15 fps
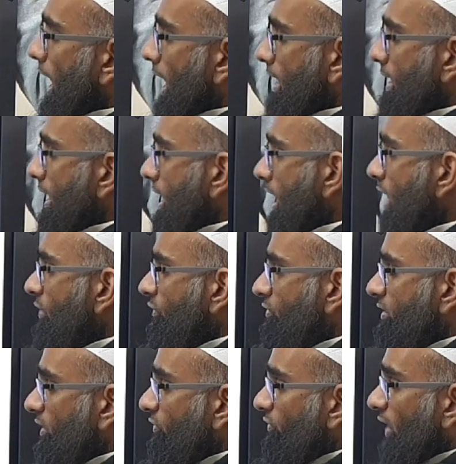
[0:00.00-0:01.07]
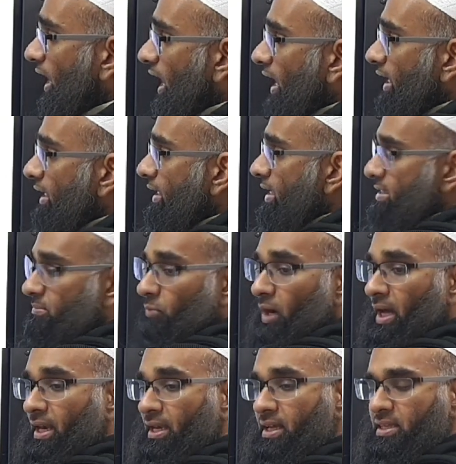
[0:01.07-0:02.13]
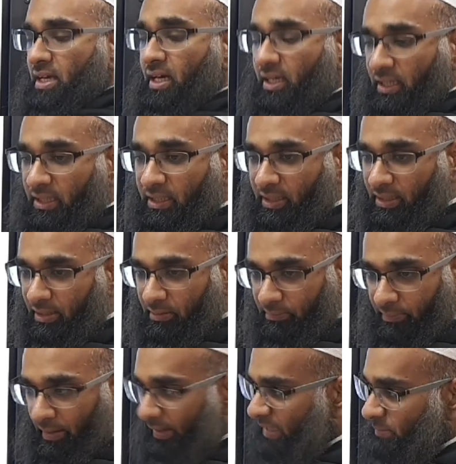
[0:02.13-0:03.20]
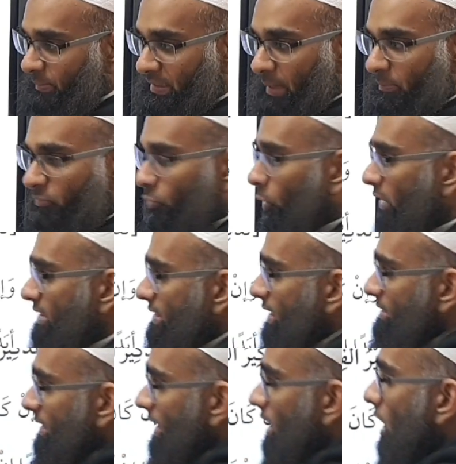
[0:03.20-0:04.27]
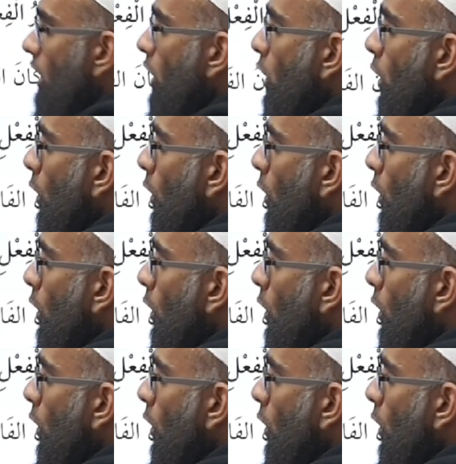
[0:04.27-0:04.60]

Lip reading: And if the fa'il is mu'annath haqiqi, and I explained that before, and he says here,